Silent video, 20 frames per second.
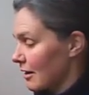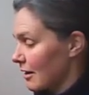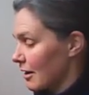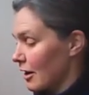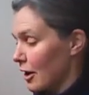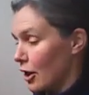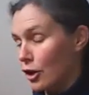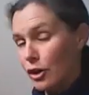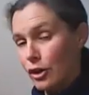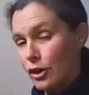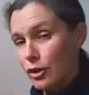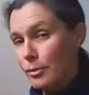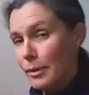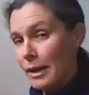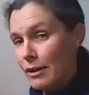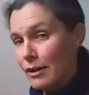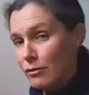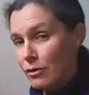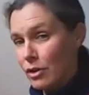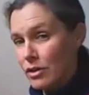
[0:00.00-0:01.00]
You
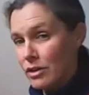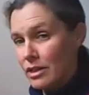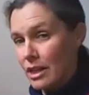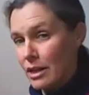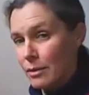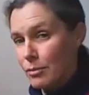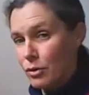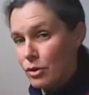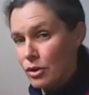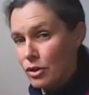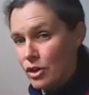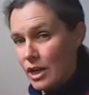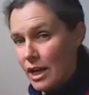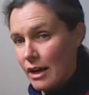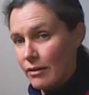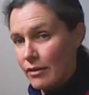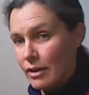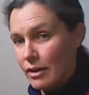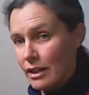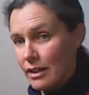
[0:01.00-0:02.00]
may have noticed that I put a
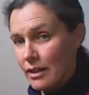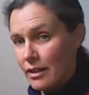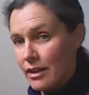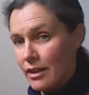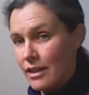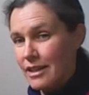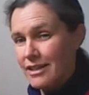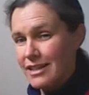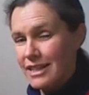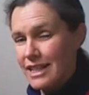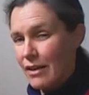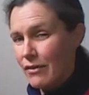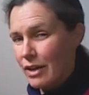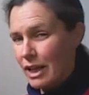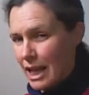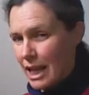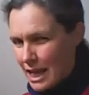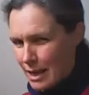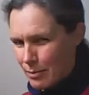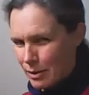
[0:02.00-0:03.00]
jar in that doesn't have a
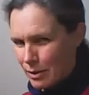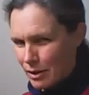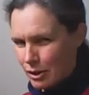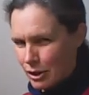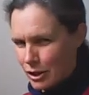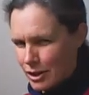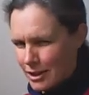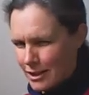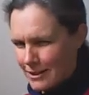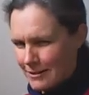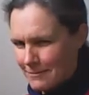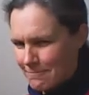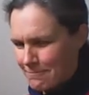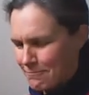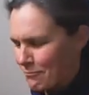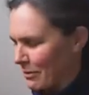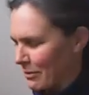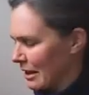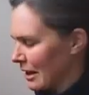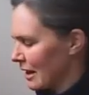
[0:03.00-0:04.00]
label on it,
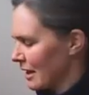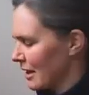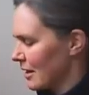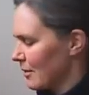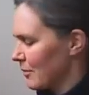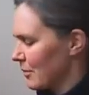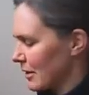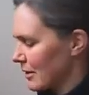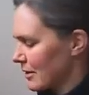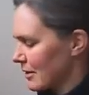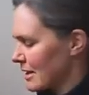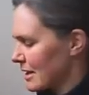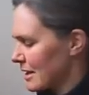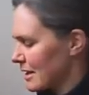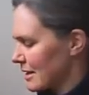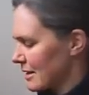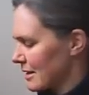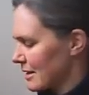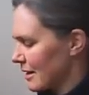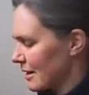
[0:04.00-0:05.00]
because
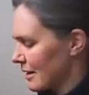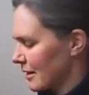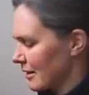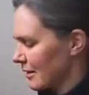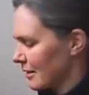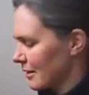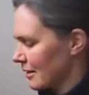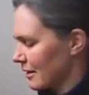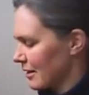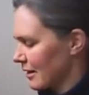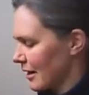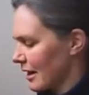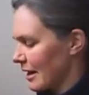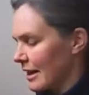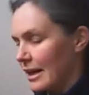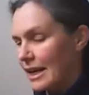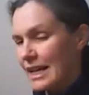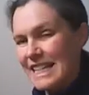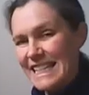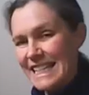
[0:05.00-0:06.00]
this is
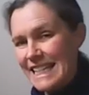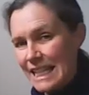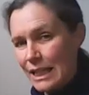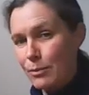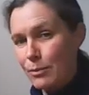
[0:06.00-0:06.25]
an acidic